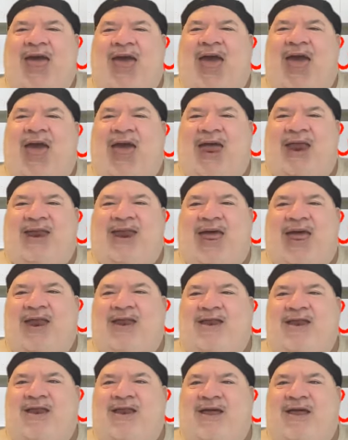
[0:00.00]

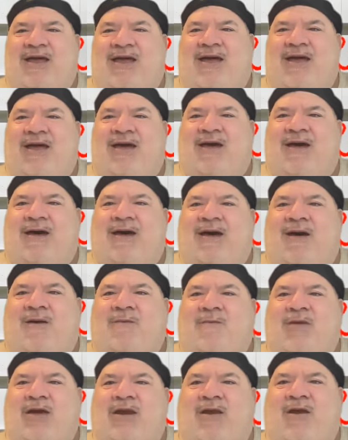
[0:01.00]
and
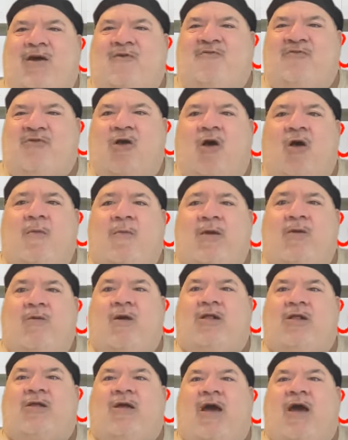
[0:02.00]
Meatloaf told me
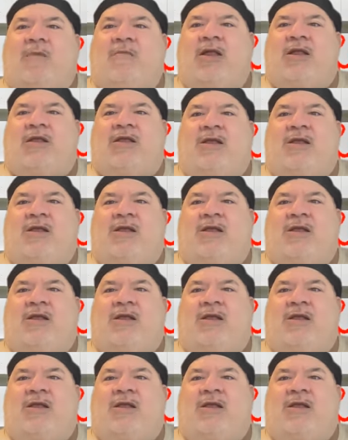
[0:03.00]
one time